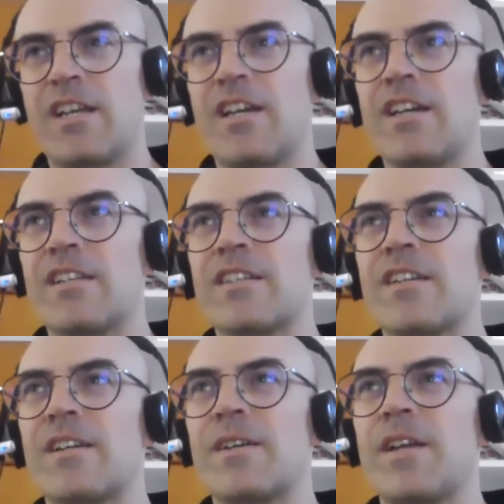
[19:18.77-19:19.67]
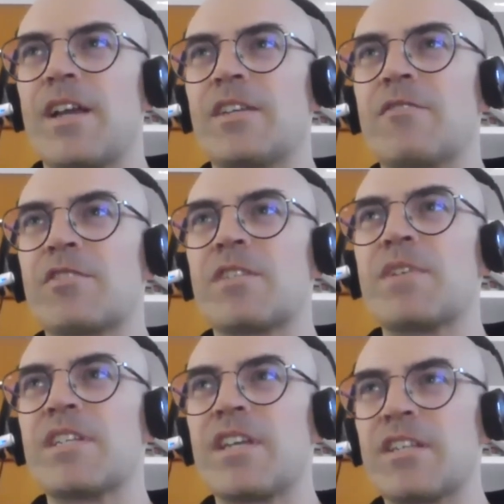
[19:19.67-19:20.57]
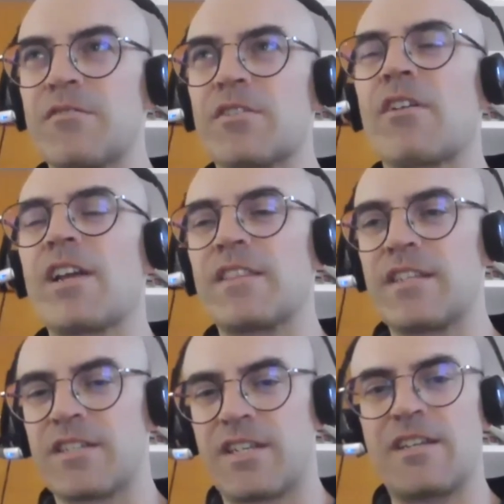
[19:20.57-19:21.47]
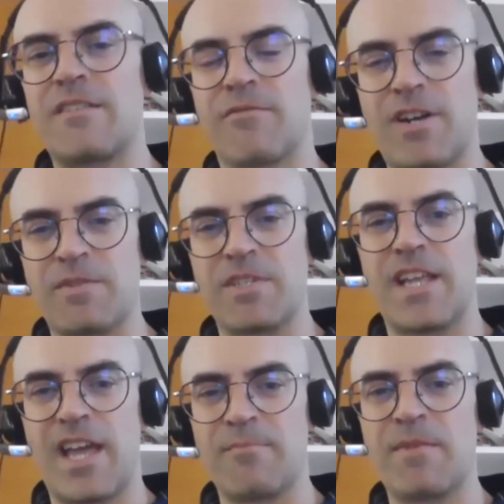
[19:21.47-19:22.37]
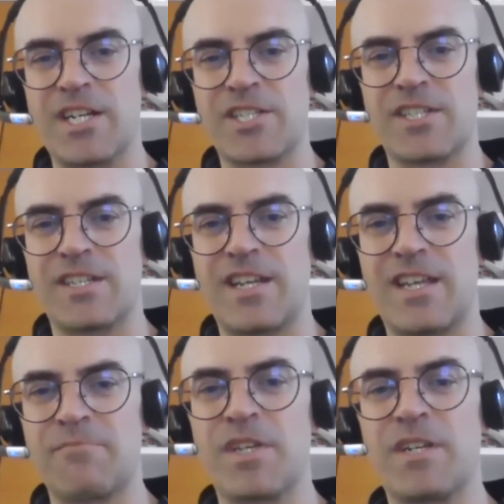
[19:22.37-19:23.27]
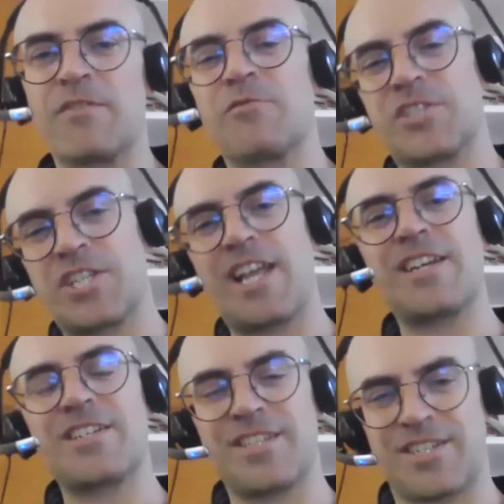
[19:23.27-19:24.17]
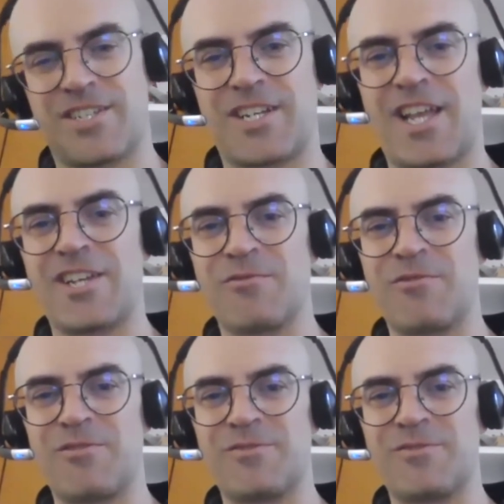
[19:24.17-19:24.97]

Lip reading: And it used to be that you'd create these keyframes in the animation, but if you change the schedule,